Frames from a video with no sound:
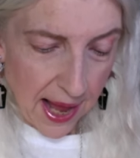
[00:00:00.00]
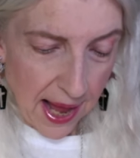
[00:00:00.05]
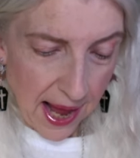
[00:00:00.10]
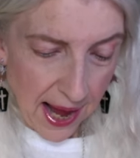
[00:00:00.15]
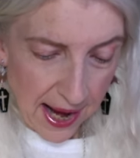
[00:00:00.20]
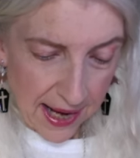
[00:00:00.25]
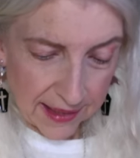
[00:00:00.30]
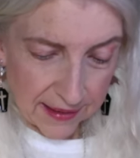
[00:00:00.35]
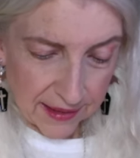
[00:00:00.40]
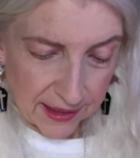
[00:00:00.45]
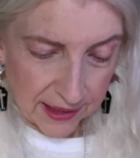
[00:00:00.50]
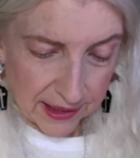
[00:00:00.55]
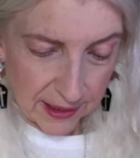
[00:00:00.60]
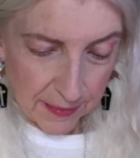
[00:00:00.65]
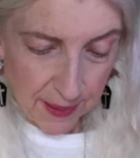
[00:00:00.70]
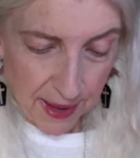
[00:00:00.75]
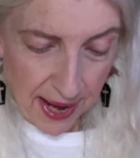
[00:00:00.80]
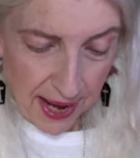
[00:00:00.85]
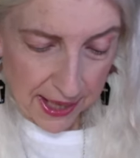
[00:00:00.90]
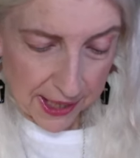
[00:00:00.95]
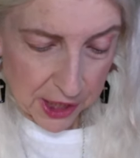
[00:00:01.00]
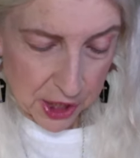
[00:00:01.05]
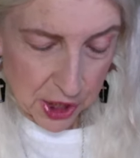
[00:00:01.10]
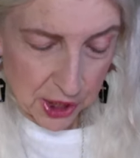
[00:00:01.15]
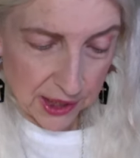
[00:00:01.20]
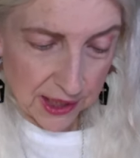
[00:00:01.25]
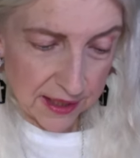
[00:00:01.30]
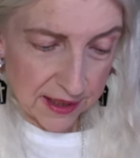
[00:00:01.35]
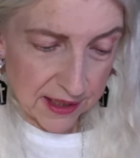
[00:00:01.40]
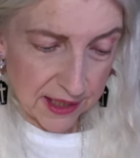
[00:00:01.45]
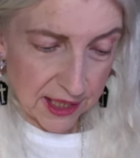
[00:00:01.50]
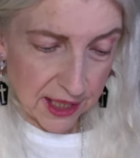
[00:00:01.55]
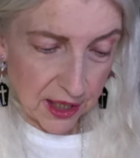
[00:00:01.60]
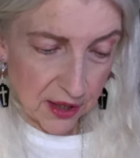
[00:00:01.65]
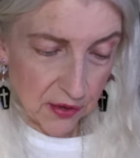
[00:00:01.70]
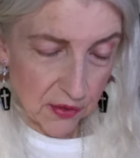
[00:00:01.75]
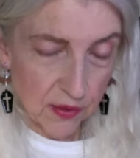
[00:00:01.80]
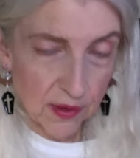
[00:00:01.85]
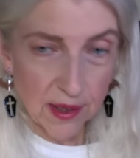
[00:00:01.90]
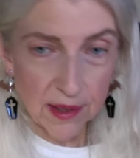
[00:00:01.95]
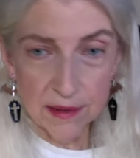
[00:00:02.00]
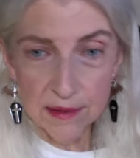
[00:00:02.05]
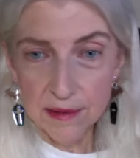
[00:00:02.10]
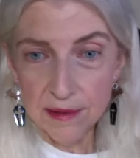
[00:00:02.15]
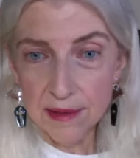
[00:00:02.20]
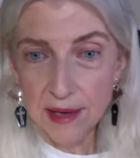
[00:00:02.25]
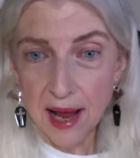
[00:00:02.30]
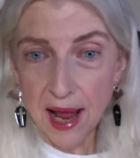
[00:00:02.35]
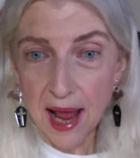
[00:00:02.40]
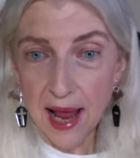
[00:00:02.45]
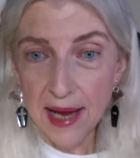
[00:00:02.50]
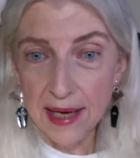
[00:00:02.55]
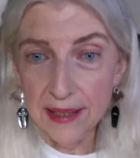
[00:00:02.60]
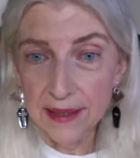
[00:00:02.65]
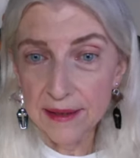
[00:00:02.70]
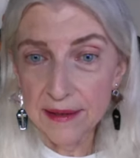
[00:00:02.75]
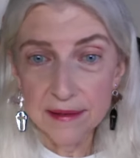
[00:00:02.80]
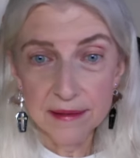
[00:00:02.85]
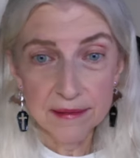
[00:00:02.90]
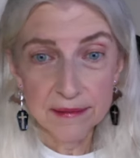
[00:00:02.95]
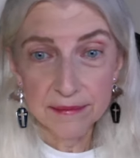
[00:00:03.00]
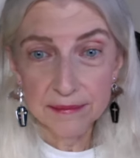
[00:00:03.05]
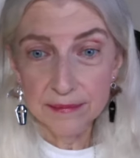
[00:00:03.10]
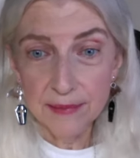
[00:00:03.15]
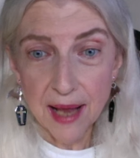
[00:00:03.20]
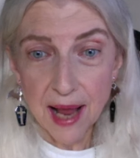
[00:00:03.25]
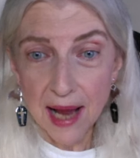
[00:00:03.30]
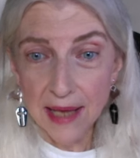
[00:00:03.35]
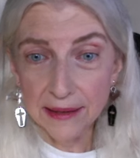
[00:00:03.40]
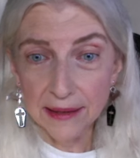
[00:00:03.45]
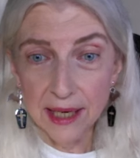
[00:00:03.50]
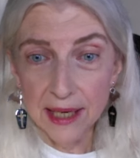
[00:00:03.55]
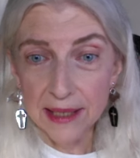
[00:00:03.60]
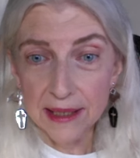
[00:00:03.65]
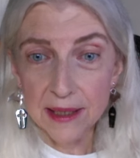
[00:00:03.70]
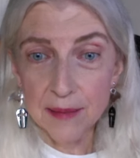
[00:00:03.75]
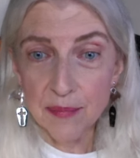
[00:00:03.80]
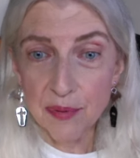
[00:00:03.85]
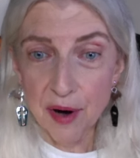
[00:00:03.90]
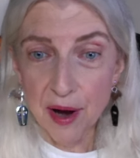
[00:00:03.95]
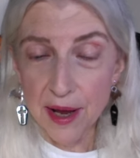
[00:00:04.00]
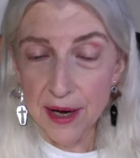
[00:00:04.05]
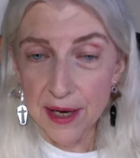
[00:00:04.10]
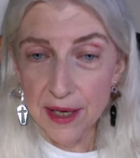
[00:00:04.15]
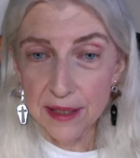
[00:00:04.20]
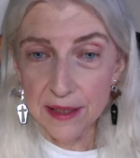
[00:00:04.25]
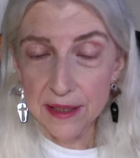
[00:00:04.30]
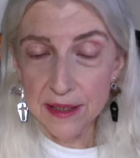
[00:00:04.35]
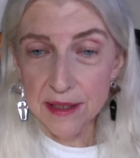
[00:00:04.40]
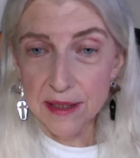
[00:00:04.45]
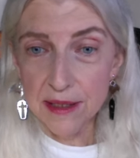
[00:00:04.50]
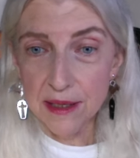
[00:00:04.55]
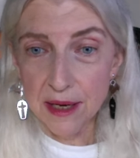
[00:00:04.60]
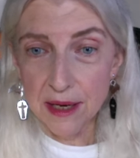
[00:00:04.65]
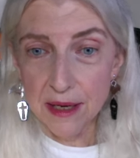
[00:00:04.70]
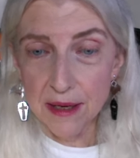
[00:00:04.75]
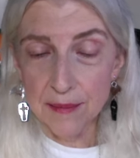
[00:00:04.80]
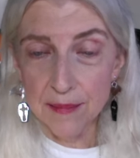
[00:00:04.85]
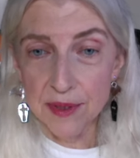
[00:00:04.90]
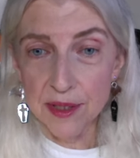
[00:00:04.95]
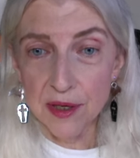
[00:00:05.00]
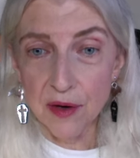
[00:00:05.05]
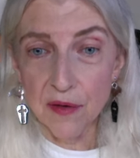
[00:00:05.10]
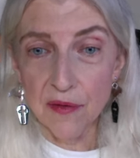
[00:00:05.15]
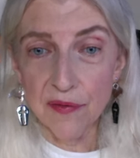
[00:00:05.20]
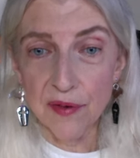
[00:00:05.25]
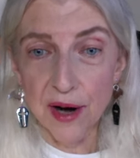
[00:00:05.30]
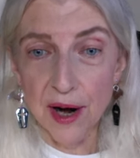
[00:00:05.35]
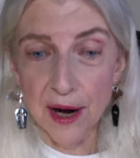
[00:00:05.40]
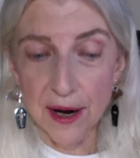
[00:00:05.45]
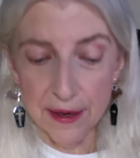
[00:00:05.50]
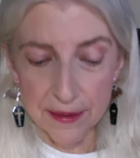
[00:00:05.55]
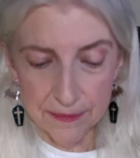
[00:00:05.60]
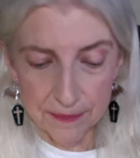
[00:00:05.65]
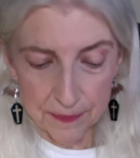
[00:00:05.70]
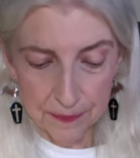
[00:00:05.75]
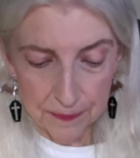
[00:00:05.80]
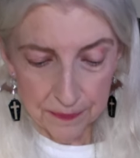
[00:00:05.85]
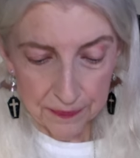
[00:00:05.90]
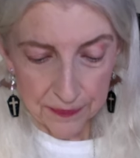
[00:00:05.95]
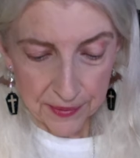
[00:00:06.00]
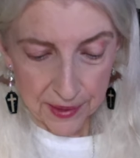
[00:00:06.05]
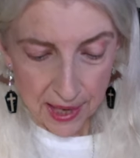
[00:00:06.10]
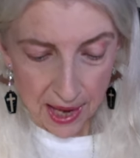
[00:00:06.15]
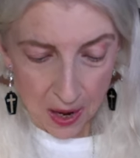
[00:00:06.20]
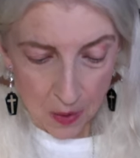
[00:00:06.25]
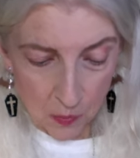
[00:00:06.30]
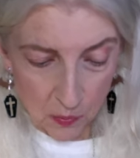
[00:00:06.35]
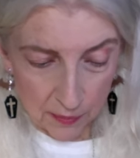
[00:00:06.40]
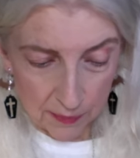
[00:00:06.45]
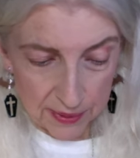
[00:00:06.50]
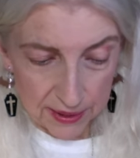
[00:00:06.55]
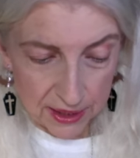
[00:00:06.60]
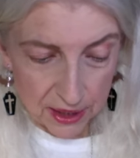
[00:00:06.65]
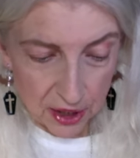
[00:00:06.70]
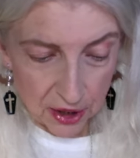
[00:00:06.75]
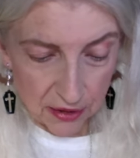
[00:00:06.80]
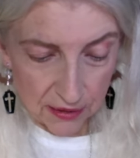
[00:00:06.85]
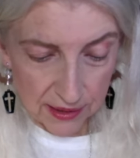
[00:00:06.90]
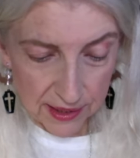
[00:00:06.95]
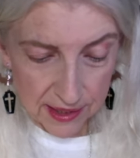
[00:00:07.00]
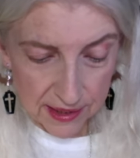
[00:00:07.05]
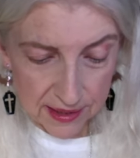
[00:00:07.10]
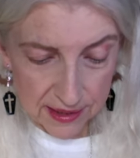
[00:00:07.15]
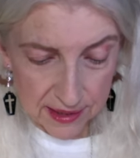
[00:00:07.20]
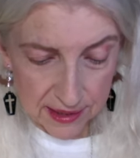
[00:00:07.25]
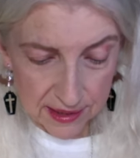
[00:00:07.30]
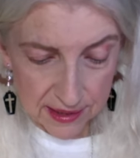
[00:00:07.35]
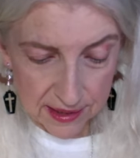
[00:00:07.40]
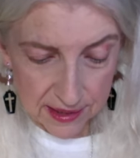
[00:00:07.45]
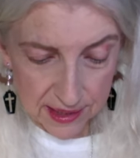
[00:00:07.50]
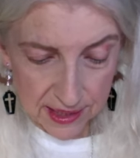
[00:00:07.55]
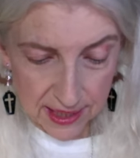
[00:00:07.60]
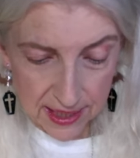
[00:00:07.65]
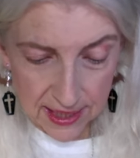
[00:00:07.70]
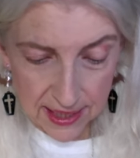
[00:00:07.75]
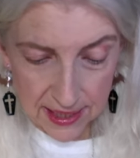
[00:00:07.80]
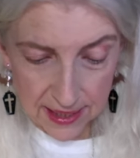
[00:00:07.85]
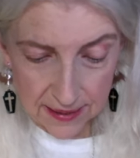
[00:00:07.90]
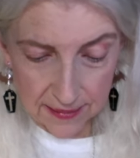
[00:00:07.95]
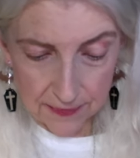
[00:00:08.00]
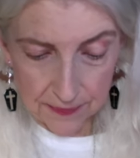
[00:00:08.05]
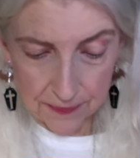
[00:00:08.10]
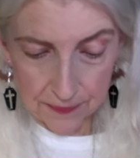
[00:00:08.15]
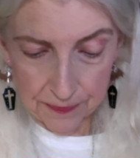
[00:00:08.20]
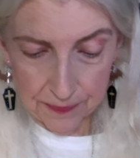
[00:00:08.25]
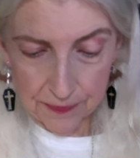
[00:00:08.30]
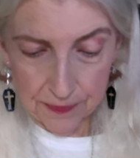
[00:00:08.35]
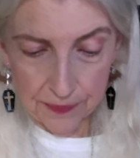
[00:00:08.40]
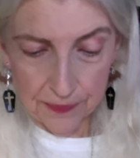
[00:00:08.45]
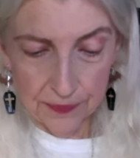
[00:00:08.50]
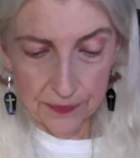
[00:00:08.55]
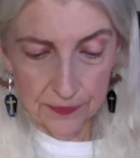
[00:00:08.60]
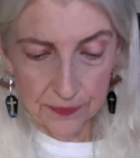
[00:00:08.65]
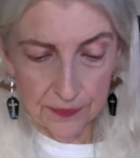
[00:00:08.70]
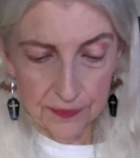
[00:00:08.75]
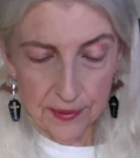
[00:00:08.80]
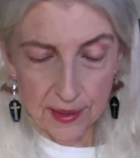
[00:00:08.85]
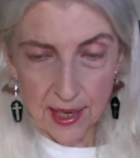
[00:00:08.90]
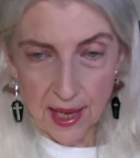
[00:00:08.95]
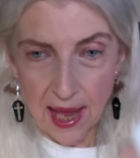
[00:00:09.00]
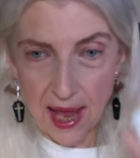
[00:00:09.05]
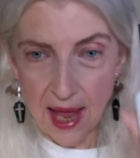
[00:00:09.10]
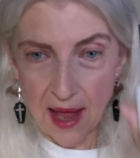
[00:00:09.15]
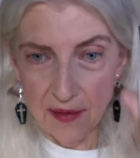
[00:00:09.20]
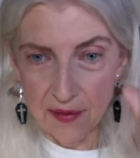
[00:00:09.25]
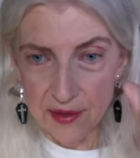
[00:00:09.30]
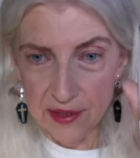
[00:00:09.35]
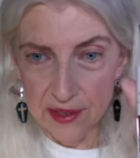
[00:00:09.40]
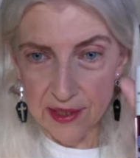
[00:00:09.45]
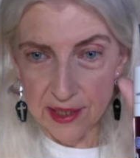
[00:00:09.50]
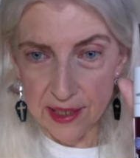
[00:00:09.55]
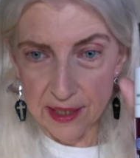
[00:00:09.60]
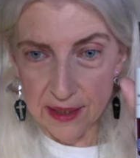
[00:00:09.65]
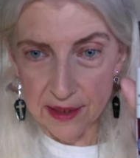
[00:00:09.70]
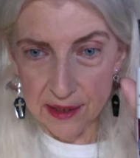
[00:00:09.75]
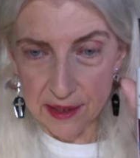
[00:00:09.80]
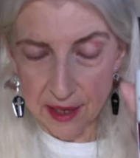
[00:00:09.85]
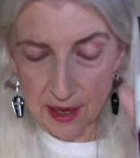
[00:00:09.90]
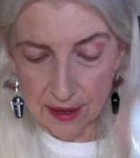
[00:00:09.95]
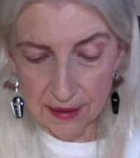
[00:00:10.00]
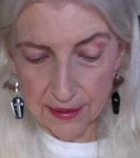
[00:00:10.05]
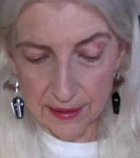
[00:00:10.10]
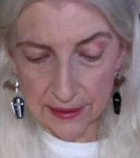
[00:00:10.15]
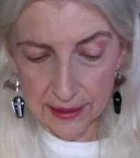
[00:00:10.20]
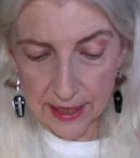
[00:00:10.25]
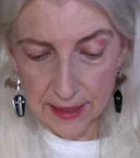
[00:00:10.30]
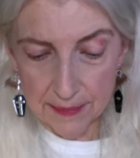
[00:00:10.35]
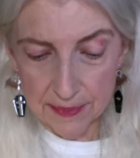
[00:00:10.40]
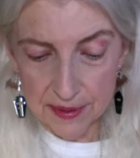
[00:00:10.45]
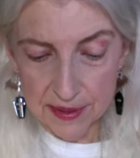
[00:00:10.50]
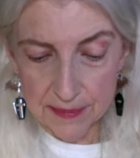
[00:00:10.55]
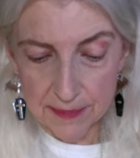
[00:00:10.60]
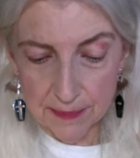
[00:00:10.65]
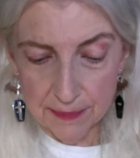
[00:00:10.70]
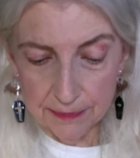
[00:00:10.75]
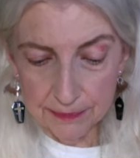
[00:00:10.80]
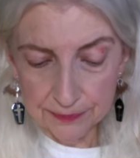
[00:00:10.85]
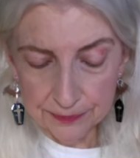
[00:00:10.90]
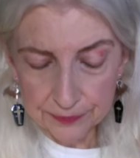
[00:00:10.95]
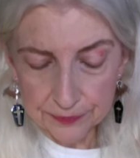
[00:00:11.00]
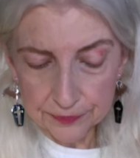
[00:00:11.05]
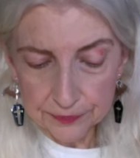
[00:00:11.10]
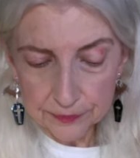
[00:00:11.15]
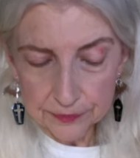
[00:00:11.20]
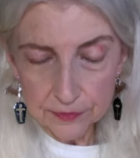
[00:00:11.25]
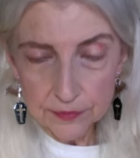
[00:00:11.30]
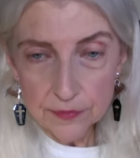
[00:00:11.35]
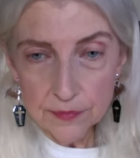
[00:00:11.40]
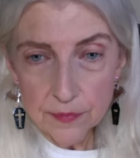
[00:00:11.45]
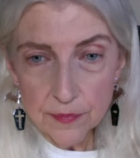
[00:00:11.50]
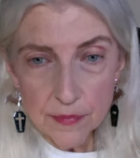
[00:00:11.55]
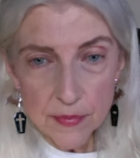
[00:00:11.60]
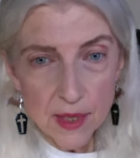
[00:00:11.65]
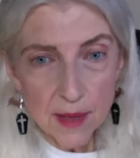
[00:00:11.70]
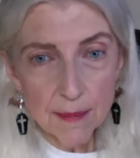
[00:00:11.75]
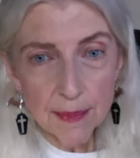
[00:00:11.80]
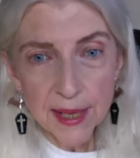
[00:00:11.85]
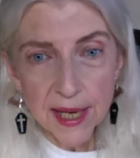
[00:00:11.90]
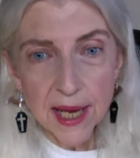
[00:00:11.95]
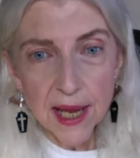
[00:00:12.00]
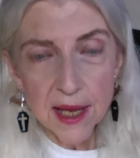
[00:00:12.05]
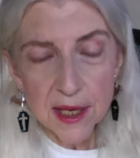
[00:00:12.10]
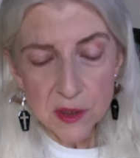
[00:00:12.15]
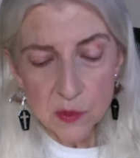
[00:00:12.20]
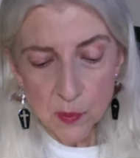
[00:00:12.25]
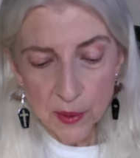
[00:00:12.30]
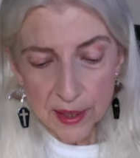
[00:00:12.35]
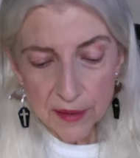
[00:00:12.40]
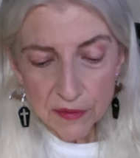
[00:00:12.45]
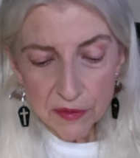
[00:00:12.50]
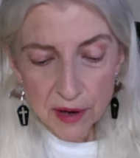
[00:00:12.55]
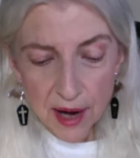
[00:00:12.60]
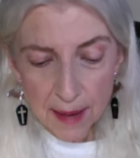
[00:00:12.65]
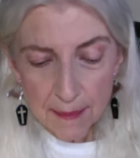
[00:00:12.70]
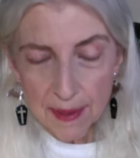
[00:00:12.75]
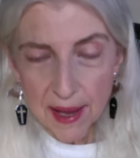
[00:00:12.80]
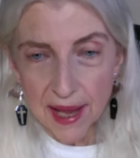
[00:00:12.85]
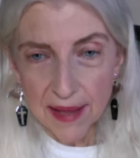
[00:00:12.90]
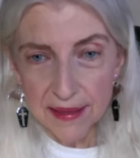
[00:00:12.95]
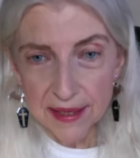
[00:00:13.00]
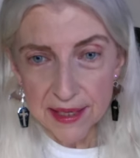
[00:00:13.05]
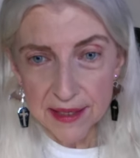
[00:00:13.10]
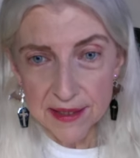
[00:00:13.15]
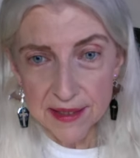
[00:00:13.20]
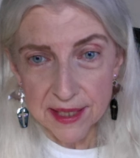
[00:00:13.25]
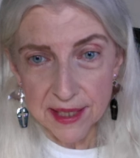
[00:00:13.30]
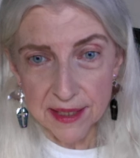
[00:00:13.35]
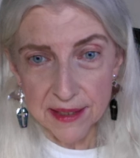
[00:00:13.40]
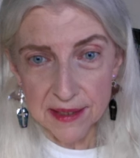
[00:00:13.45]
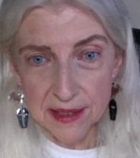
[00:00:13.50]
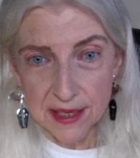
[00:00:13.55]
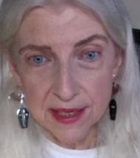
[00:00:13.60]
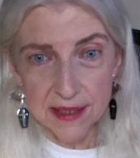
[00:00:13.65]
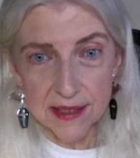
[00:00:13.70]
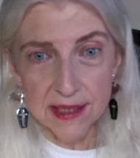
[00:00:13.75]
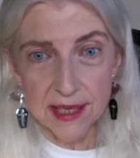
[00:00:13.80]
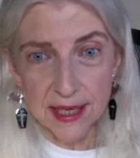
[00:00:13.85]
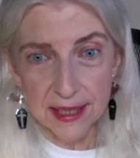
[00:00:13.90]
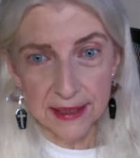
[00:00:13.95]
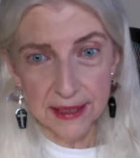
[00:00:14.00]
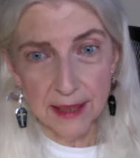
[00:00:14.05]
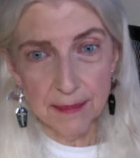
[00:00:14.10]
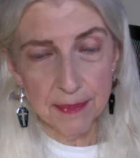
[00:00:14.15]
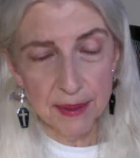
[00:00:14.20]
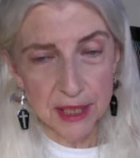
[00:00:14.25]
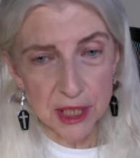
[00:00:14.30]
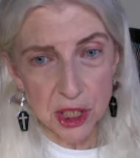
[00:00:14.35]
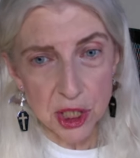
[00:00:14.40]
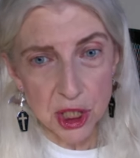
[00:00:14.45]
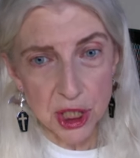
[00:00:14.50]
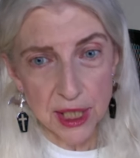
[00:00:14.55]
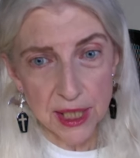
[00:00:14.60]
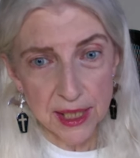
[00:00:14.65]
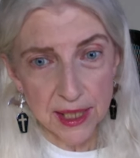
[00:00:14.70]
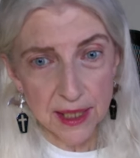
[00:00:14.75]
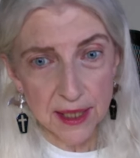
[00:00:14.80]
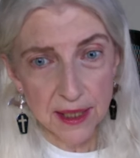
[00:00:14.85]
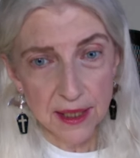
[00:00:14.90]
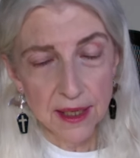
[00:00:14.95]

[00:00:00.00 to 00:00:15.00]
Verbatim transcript: I think the packaging is cute I I like the products um, so far. I will be curious to see how this is on the lips. Because whenever I buy these things that say lip and cheek,